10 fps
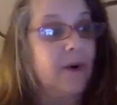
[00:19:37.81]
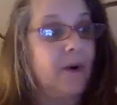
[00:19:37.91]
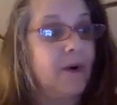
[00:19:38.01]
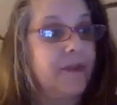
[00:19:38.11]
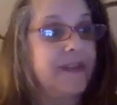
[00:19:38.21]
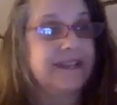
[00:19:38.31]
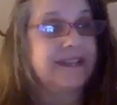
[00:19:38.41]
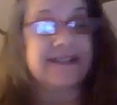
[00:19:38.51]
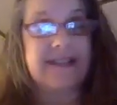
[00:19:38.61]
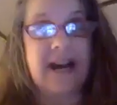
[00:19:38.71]
all
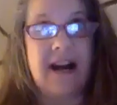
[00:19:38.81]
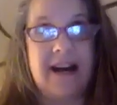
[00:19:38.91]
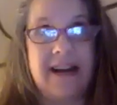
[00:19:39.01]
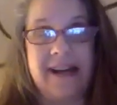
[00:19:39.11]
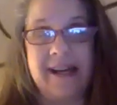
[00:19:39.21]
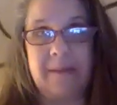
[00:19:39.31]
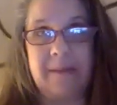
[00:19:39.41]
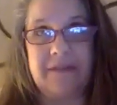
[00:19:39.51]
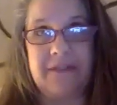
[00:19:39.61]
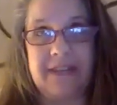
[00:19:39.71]
this time
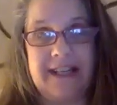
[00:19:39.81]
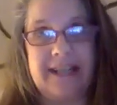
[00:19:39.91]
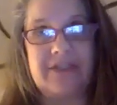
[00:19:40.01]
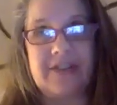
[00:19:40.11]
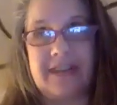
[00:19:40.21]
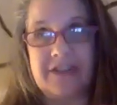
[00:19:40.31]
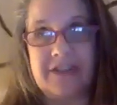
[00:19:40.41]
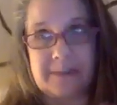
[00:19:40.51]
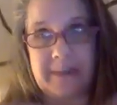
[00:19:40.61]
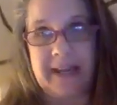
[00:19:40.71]
of literally
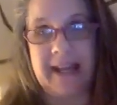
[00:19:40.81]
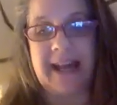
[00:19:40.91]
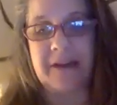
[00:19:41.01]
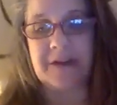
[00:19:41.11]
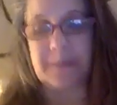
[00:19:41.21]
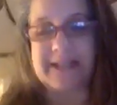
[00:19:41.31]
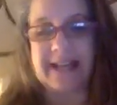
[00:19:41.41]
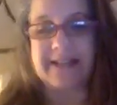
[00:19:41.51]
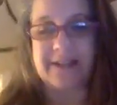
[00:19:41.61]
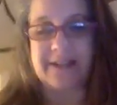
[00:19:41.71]
just being a couch
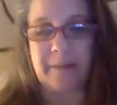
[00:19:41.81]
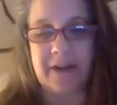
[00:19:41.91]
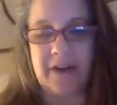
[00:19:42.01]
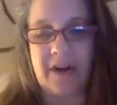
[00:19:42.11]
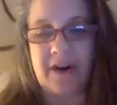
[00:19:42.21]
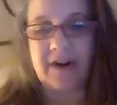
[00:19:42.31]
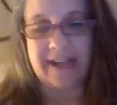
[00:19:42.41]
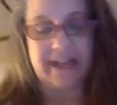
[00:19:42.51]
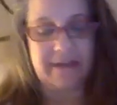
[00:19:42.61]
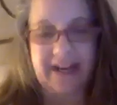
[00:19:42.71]
potato, but not
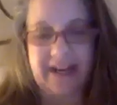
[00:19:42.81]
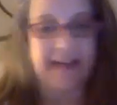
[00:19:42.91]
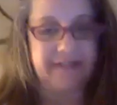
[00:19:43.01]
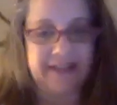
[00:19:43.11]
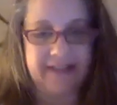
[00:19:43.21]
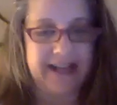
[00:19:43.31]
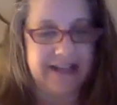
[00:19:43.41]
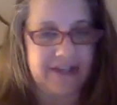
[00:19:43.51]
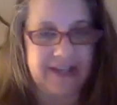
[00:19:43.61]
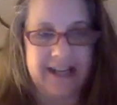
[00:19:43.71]
even having the
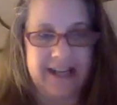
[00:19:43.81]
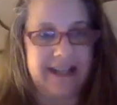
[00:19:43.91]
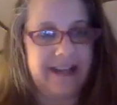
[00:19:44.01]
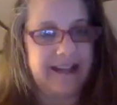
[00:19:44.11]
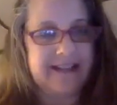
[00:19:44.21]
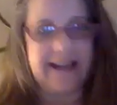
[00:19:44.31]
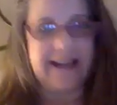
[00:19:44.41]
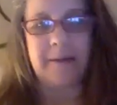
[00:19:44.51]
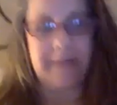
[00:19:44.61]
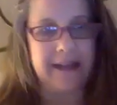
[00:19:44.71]
energy to
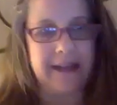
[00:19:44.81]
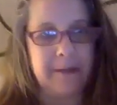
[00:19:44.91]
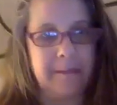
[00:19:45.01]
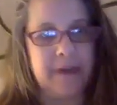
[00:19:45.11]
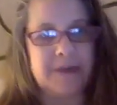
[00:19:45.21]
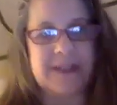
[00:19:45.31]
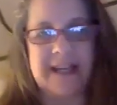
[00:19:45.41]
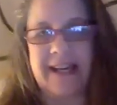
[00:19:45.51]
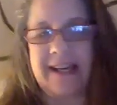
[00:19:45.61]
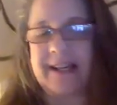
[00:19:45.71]
get on my
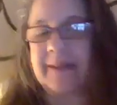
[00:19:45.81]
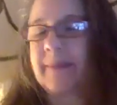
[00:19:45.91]
computer,